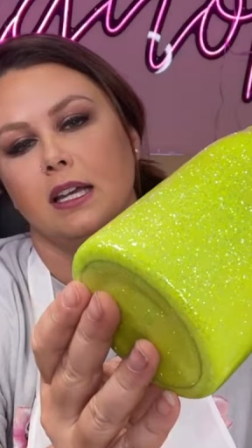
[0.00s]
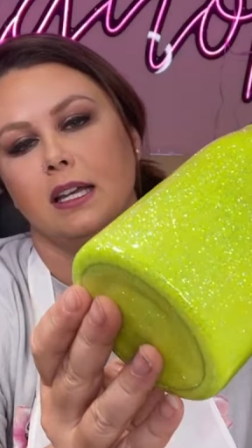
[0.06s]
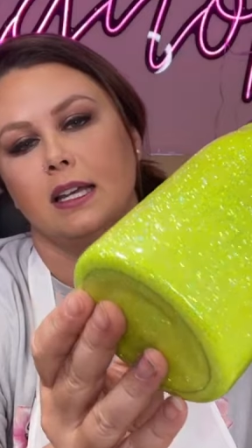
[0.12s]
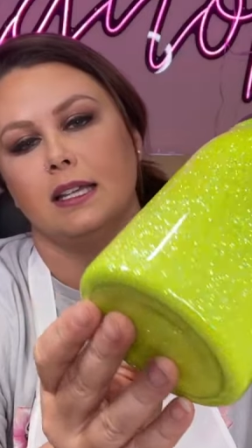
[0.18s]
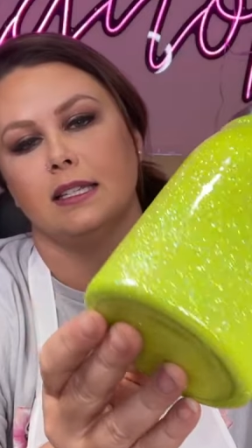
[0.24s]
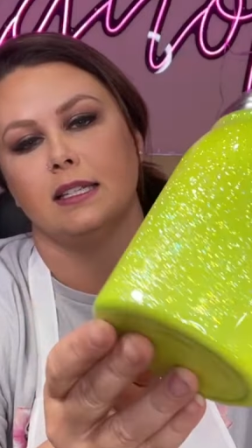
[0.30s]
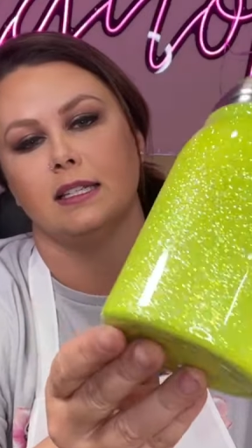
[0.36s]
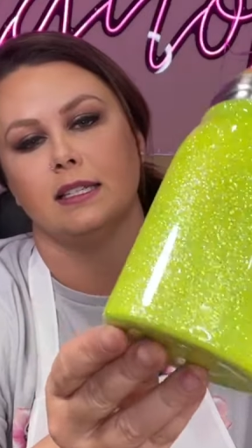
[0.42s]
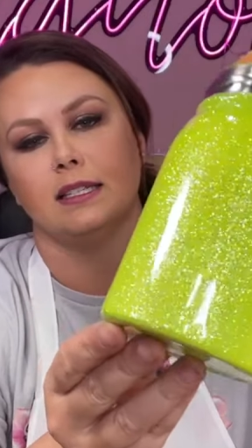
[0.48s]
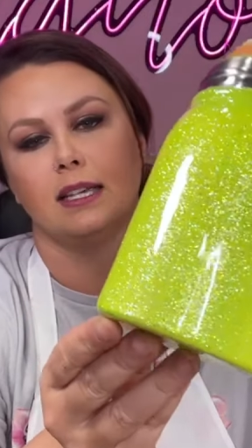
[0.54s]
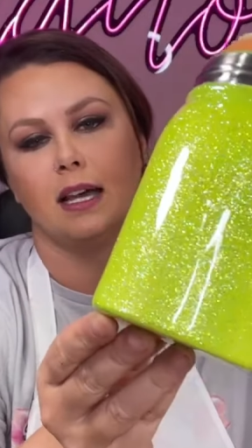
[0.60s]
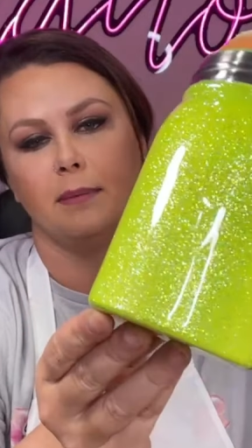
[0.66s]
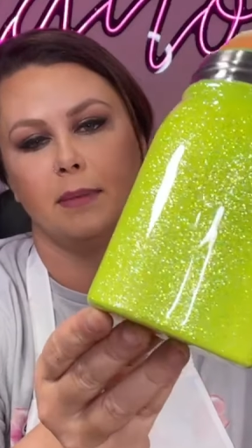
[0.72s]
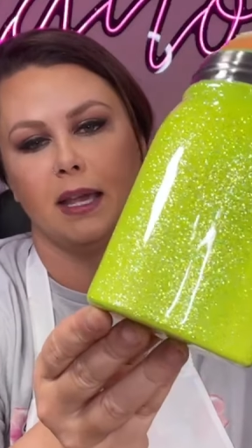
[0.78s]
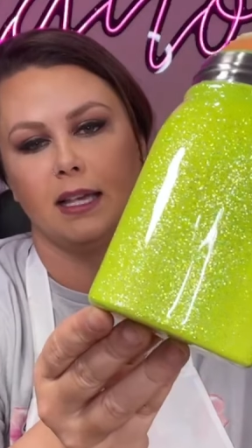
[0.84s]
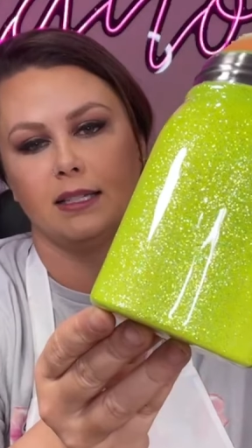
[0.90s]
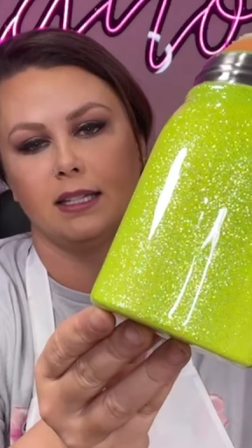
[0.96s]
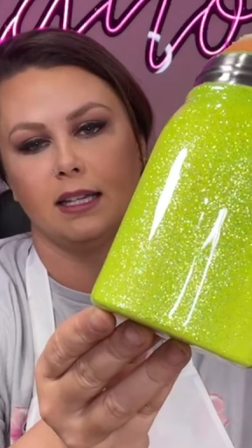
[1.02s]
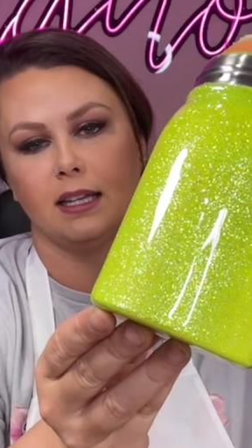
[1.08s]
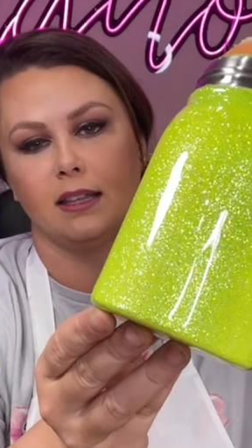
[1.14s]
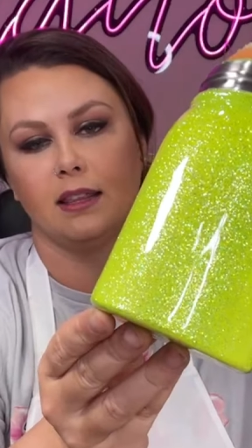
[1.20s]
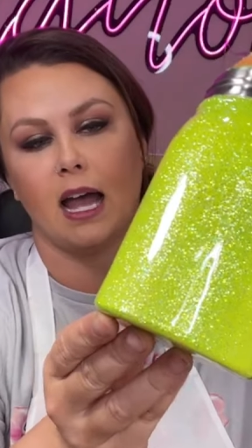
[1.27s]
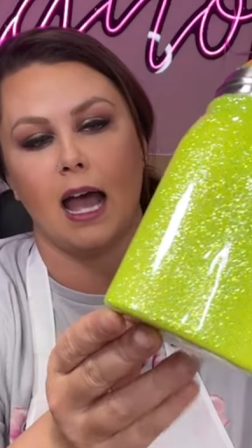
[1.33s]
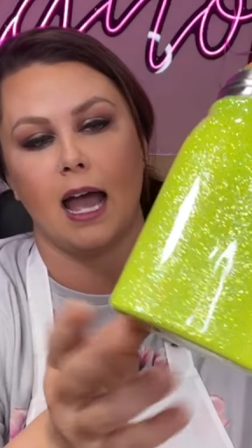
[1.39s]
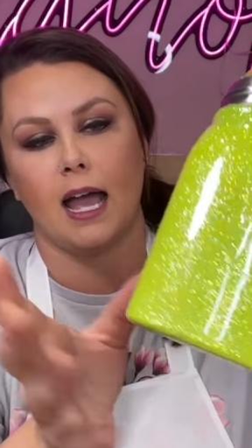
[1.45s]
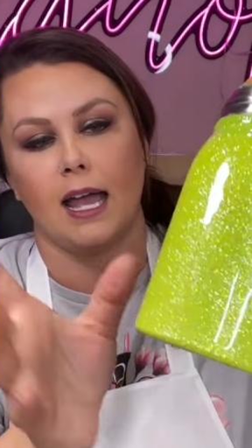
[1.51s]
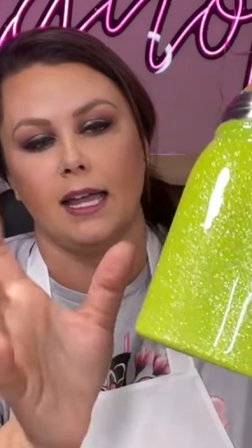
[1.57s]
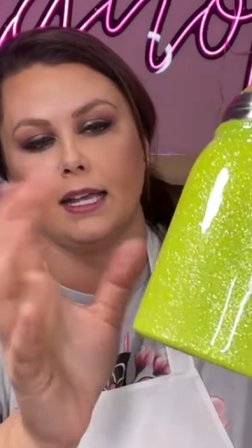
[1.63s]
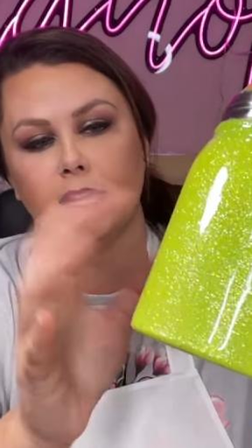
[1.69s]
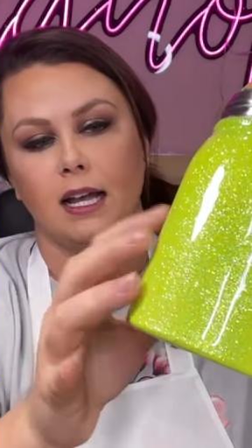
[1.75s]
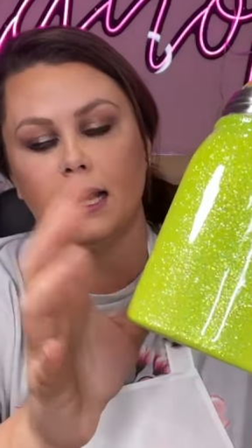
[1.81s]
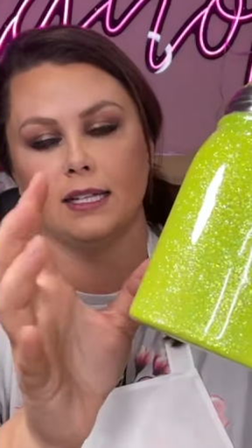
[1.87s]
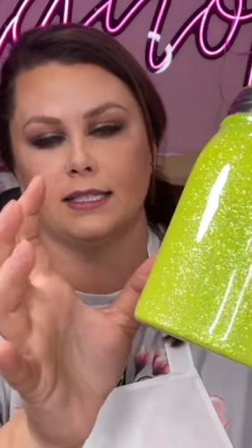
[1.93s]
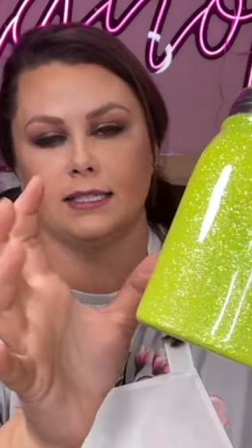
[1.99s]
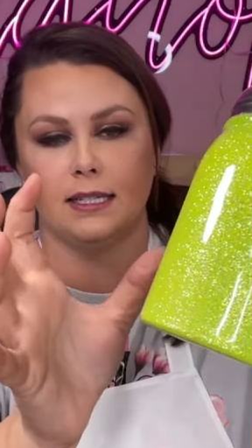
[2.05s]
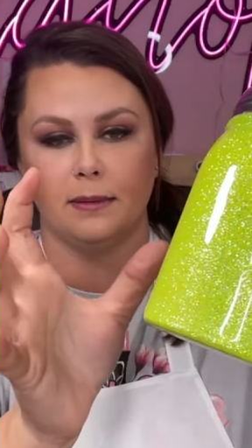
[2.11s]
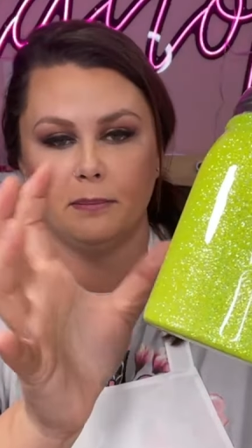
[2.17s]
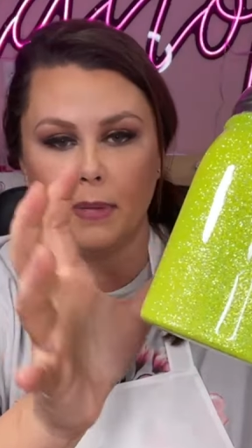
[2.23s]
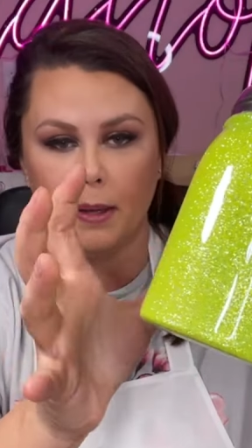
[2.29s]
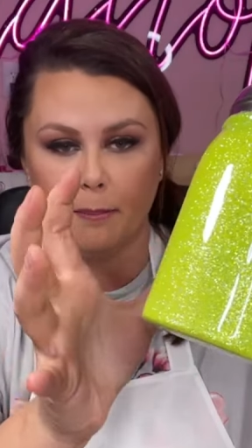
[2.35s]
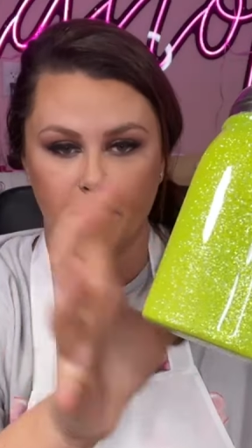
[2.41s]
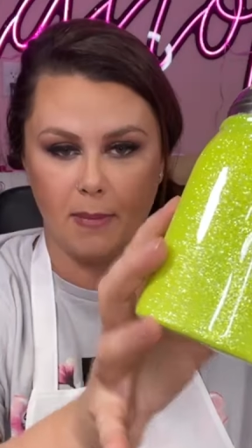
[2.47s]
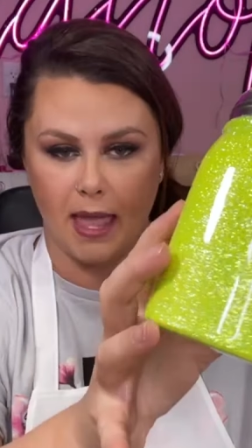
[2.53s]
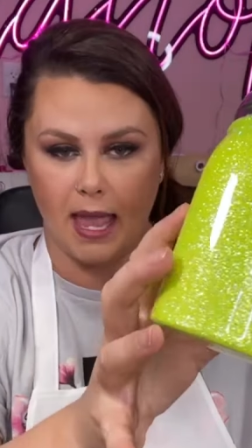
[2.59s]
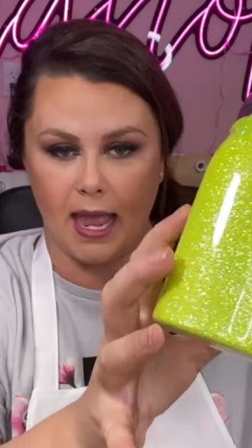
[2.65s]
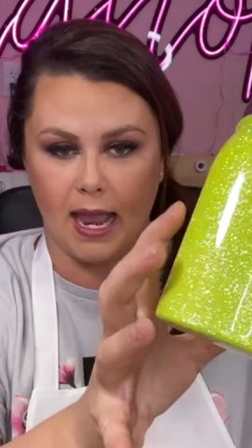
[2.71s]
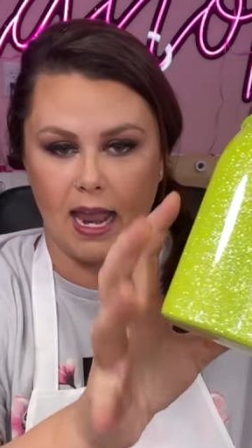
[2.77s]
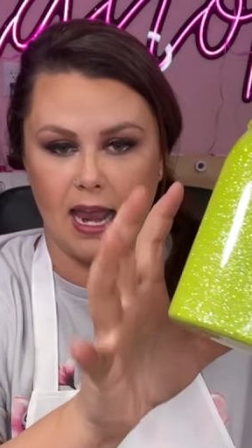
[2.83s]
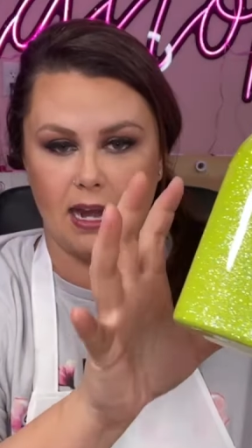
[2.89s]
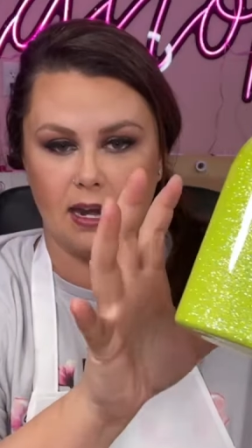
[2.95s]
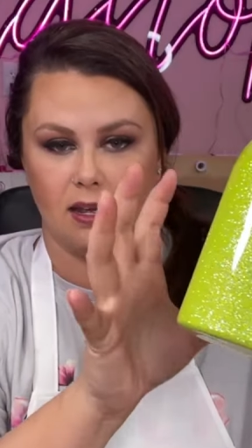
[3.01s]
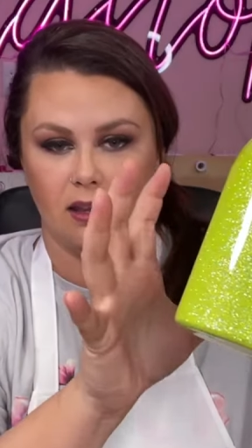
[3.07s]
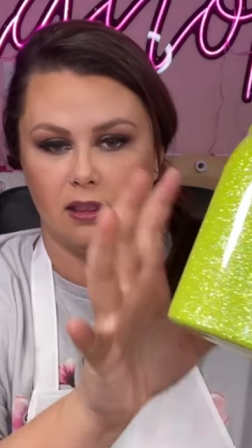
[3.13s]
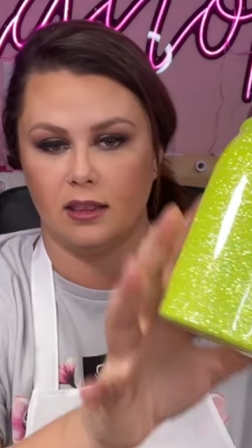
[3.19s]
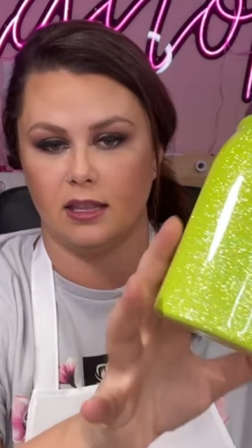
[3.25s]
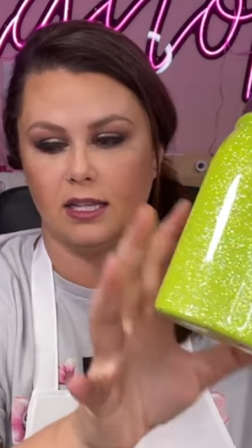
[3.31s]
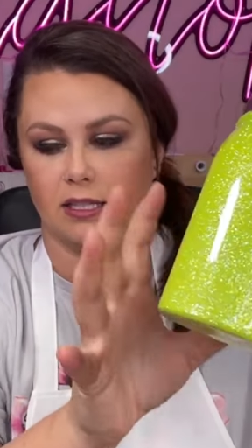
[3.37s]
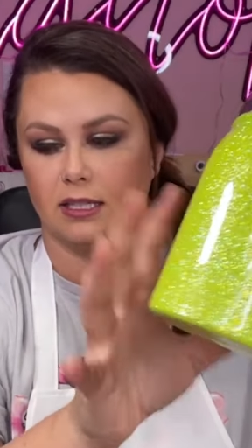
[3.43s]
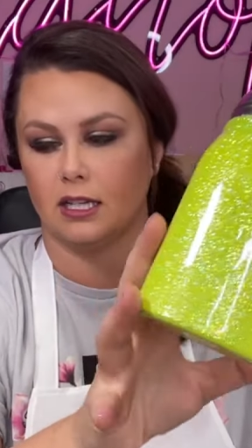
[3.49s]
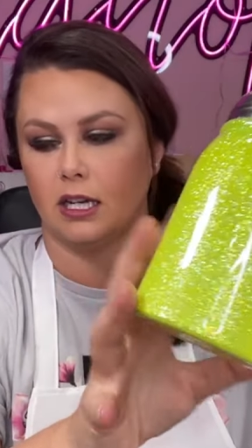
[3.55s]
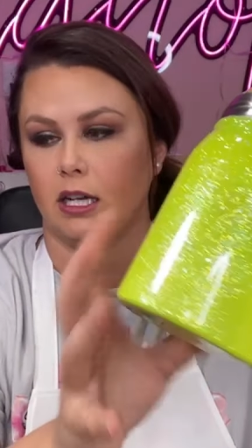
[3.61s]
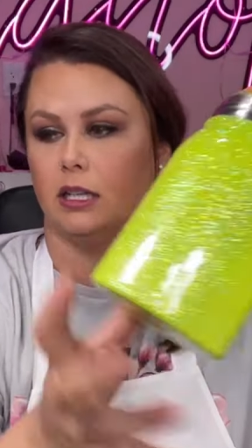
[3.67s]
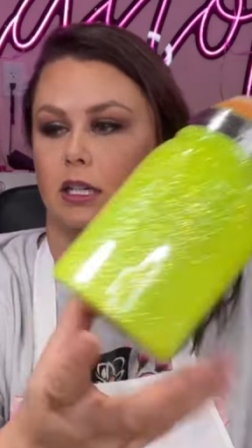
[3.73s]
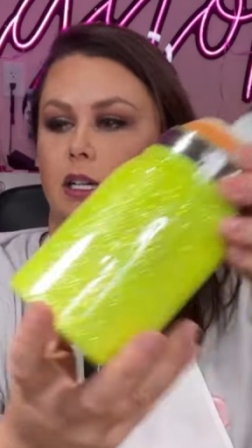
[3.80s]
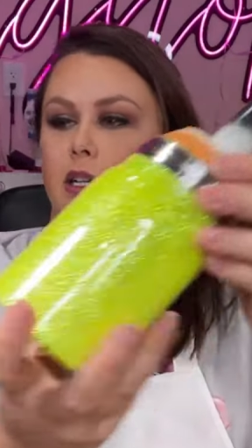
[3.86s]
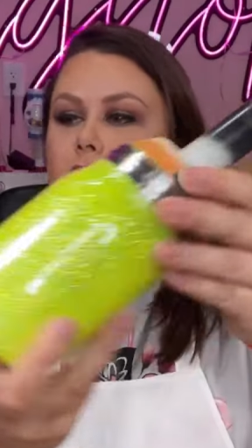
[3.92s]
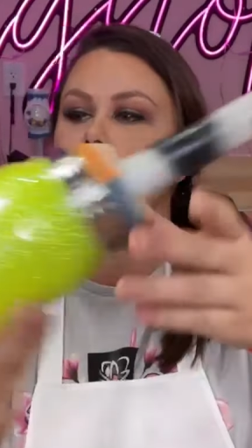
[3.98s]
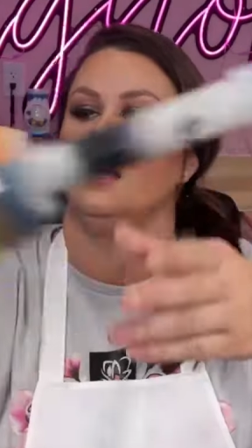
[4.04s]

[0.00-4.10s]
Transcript: is amazing. I custom made this color.